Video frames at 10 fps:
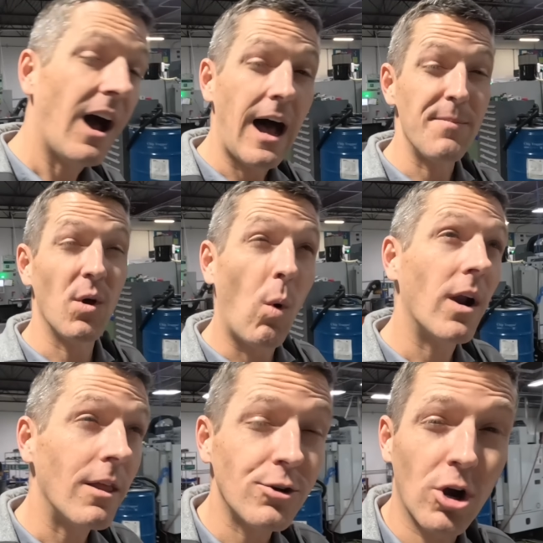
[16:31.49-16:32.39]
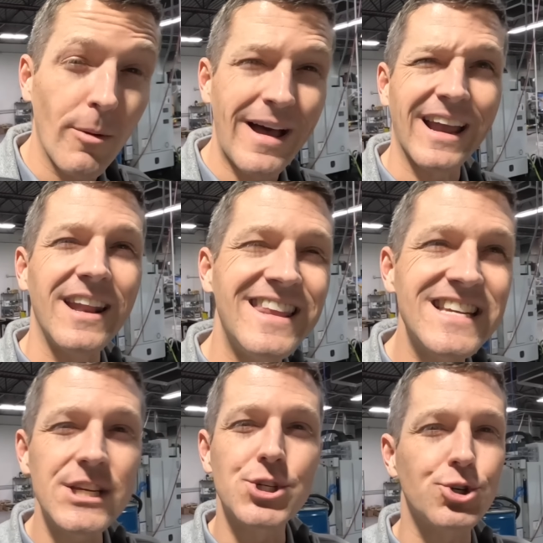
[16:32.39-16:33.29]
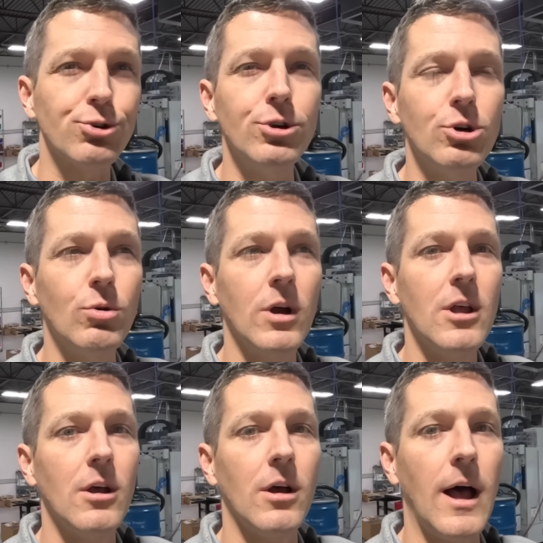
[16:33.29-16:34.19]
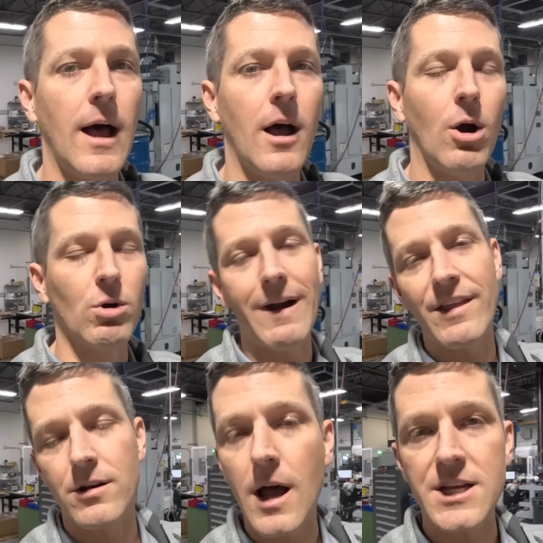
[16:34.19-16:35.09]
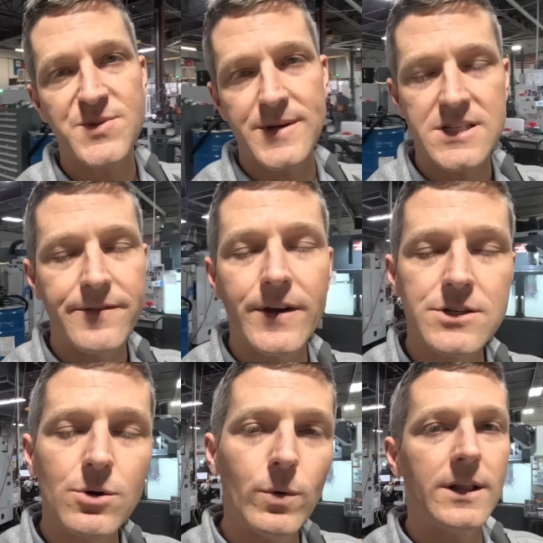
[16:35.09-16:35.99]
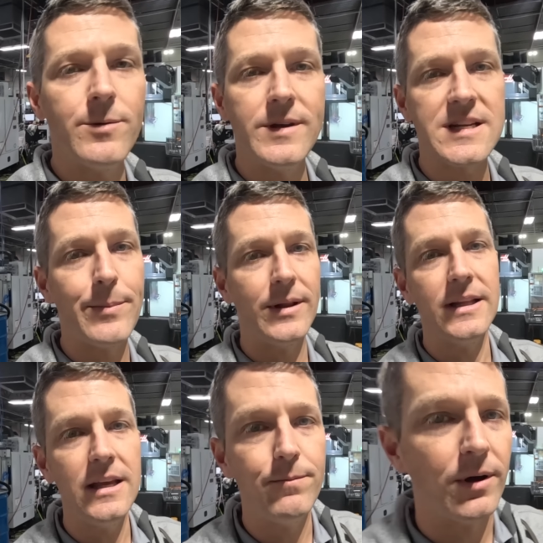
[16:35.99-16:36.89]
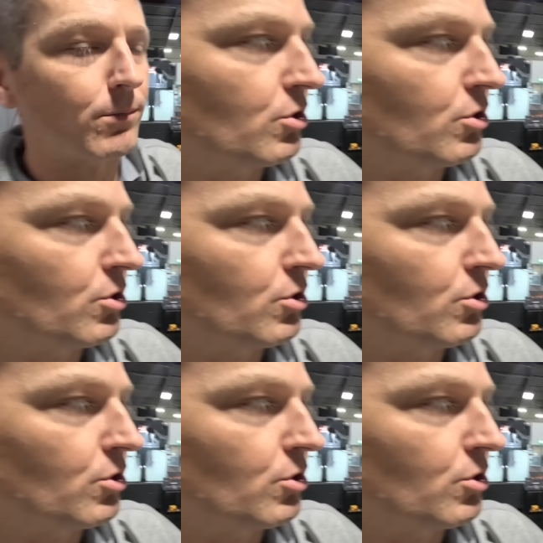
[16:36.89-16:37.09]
Um, the one other drawback, and this is true, uh, or rather not specific to Willemins, I believe, but